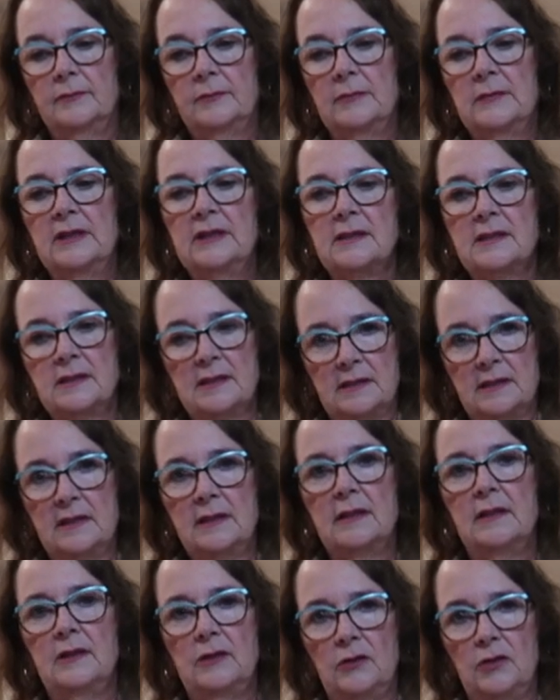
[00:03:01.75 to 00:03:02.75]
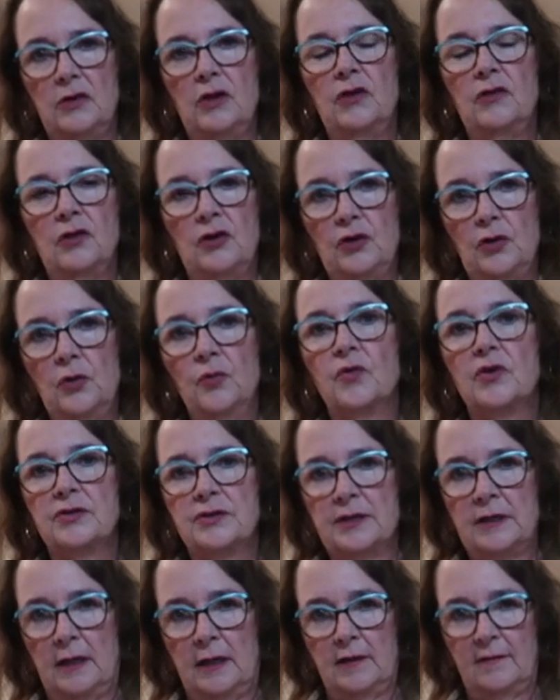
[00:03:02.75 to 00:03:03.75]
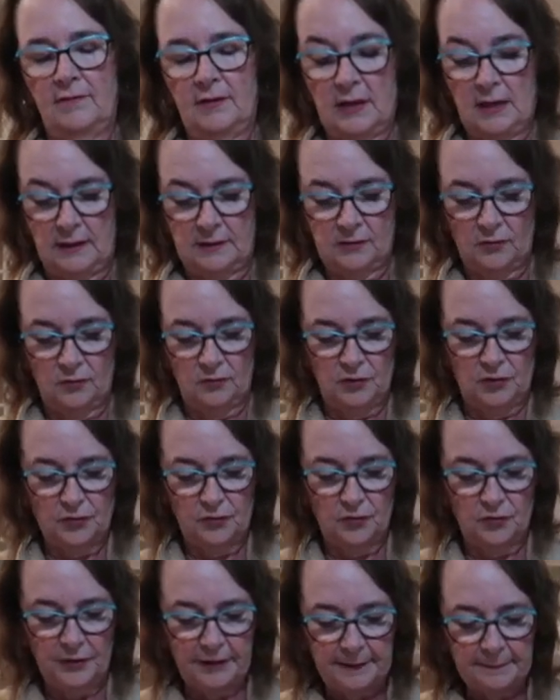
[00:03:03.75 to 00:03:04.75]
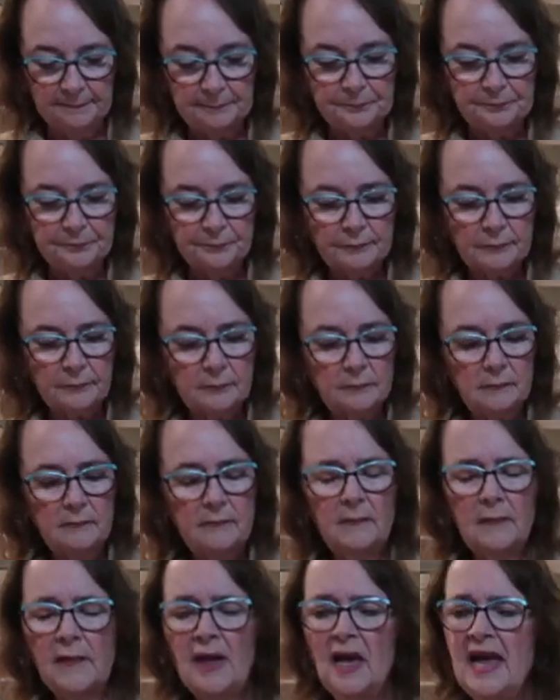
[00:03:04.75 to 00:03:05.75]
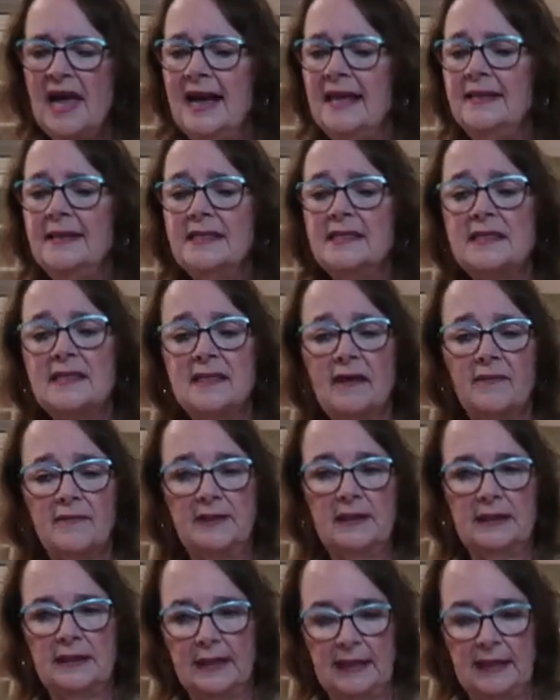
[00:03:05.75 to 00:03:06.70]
This is the newer side of costume jewelry. And the stuff that